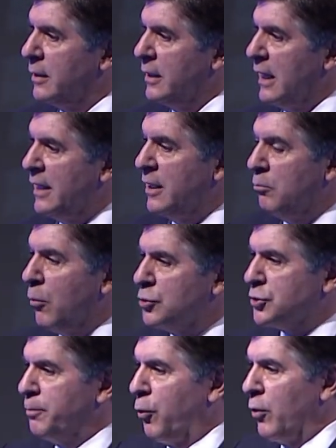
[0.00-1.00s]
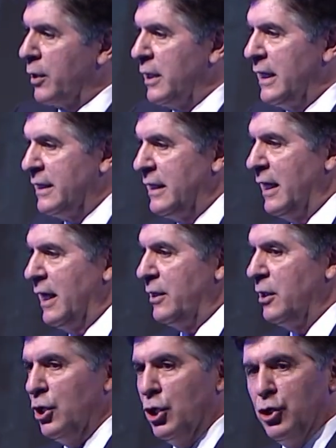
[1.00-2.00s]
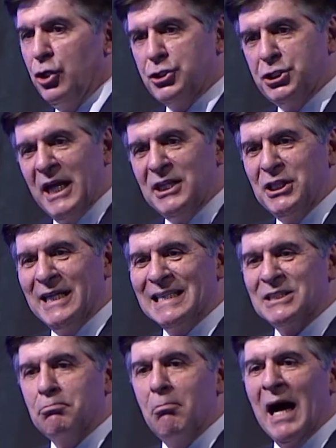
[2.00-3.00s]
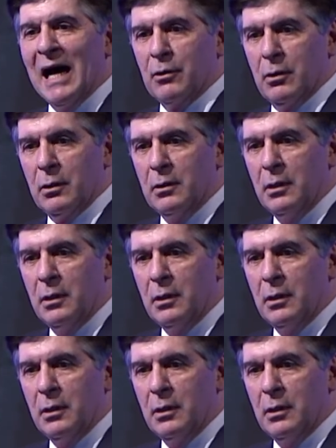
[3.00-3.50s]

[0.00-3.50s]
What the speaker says: and then most importantly at the end, you're changing its model.